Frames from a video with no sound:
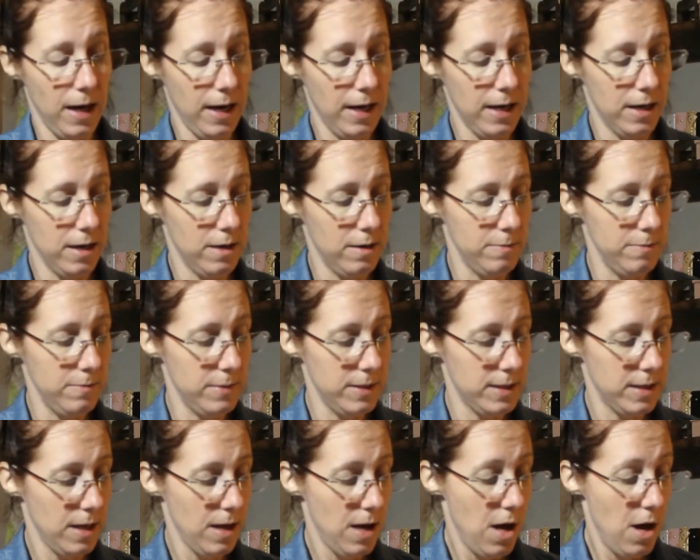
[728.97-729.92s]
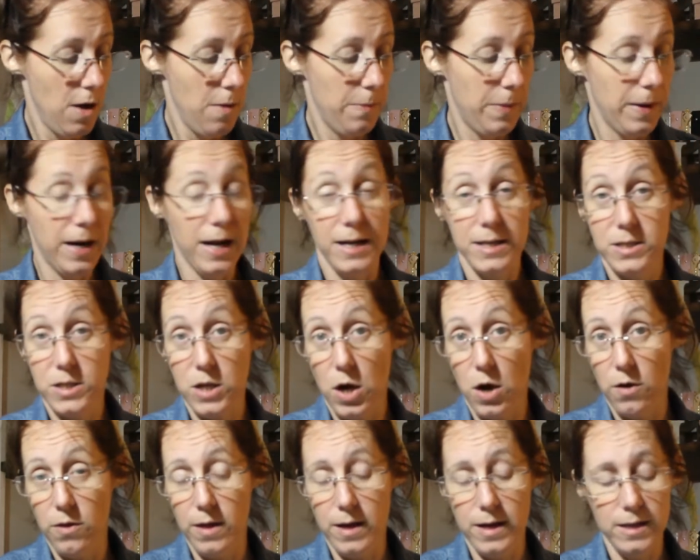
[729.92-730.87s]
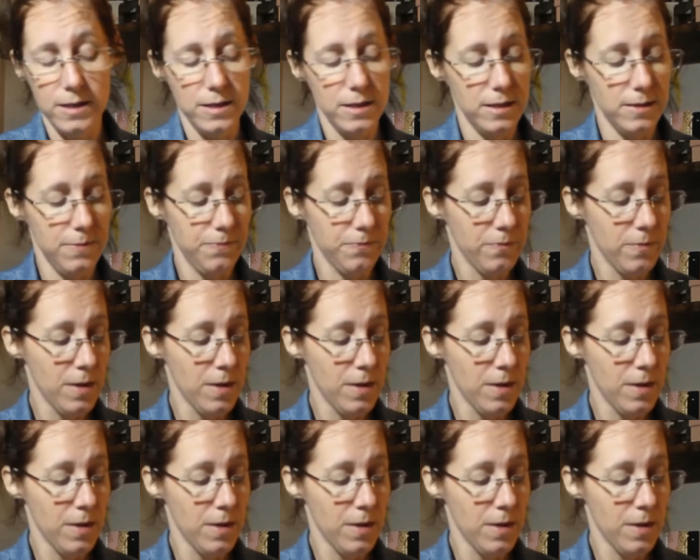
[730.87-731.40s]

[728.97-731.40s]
items, but I saw this.